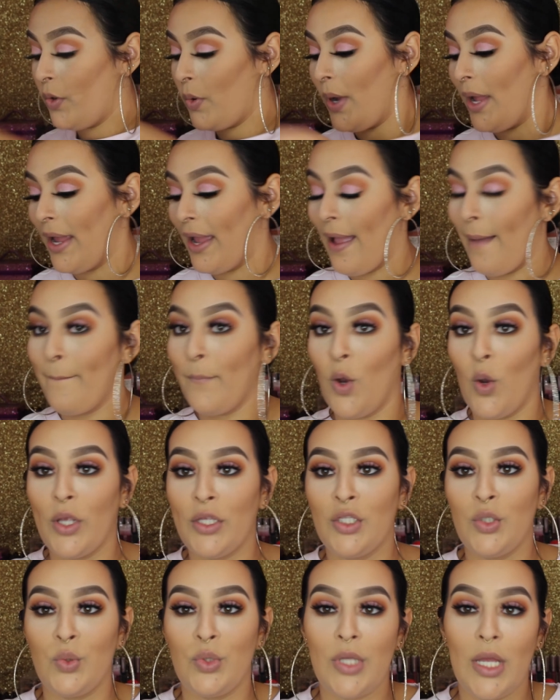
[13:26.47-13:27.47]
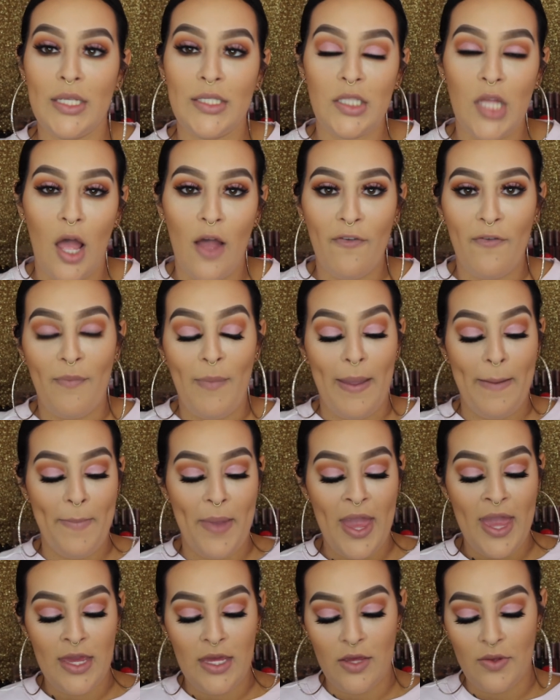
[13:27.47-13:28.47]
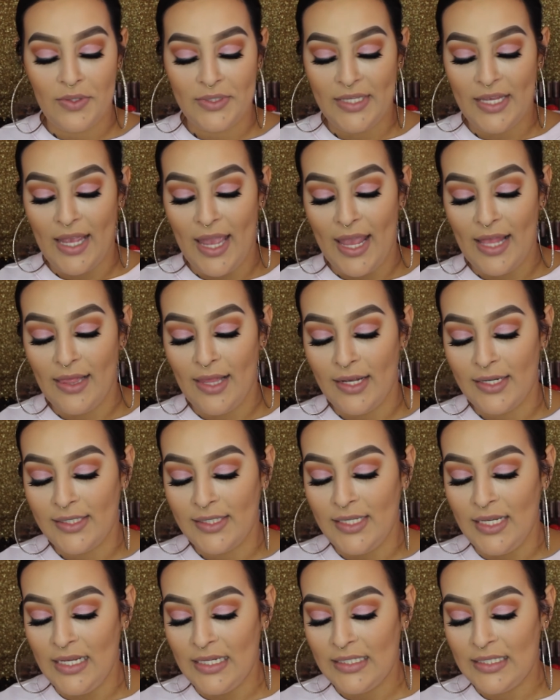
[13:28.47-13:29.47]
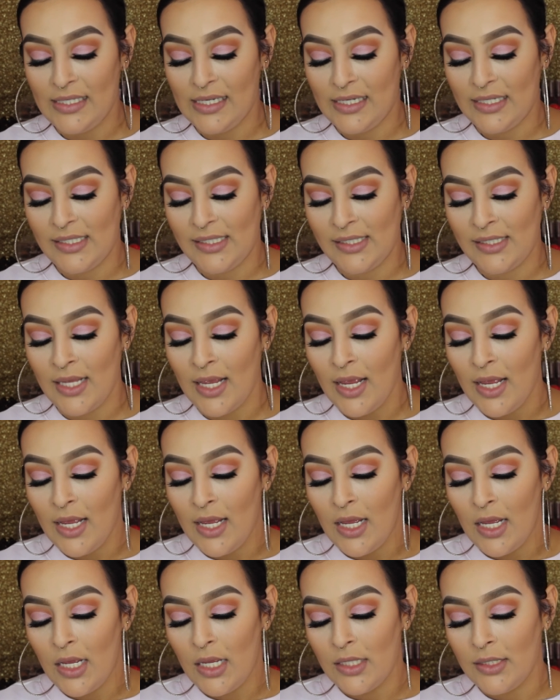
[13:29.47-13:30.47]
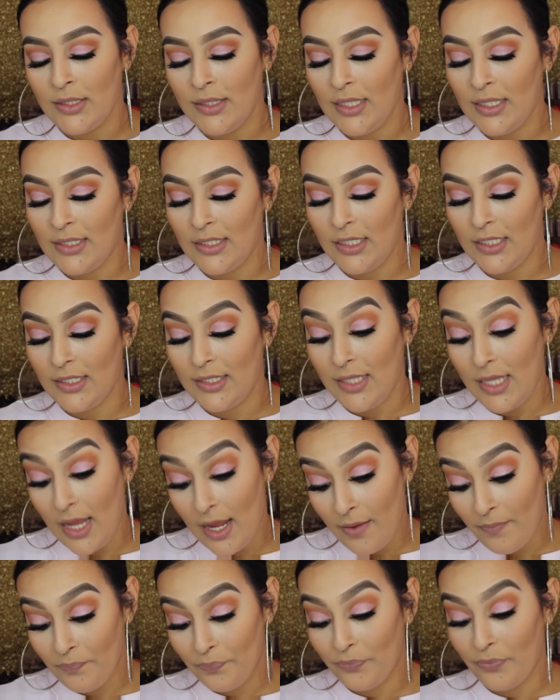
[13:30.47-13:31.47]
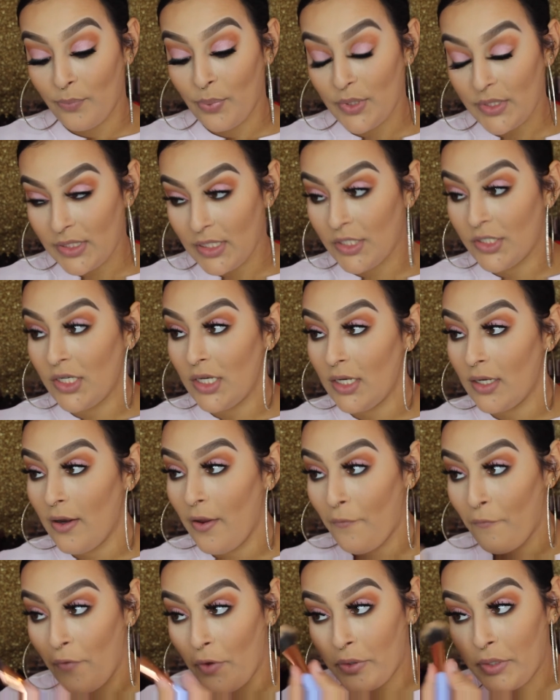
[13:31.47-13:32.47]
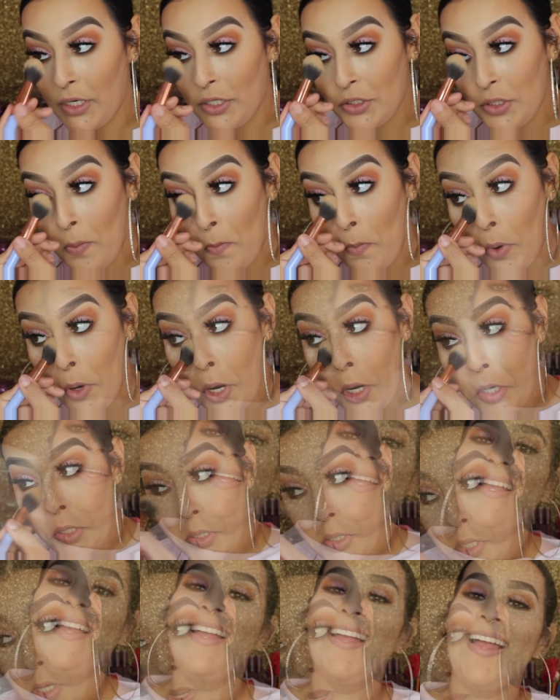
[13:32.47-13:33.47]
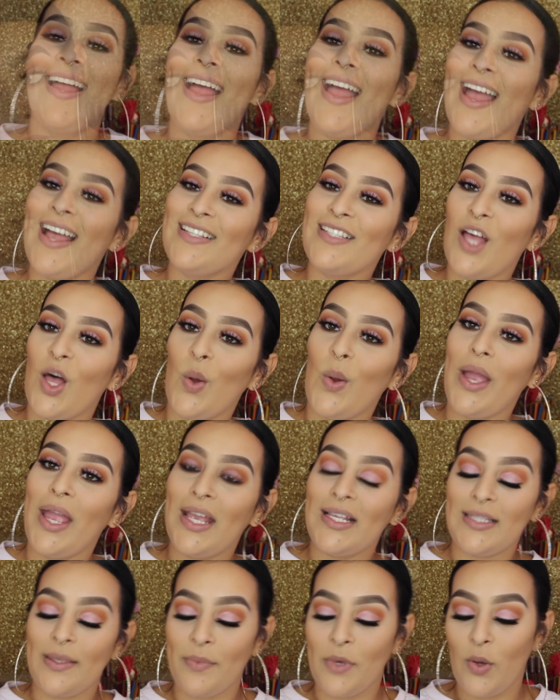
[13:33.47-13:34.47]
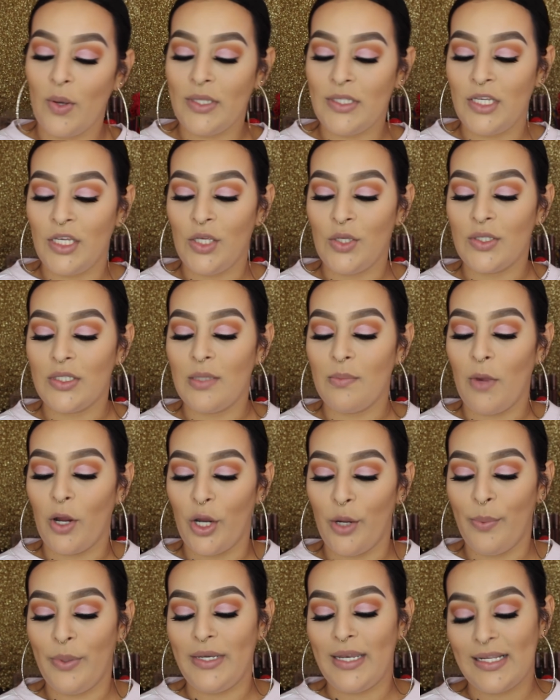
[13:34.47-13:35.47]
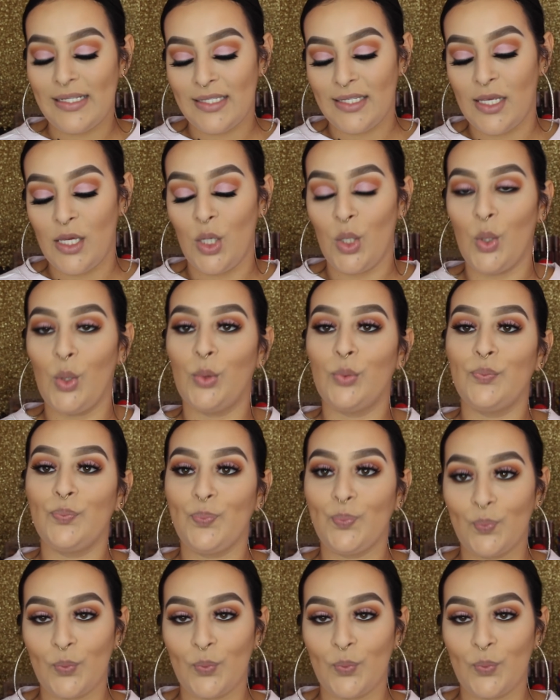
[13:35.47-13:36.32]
quick, I'm going to dust off my bake using a Luxie 660 Precision Foundation brush. As always, I'm going to use the Mario Badescu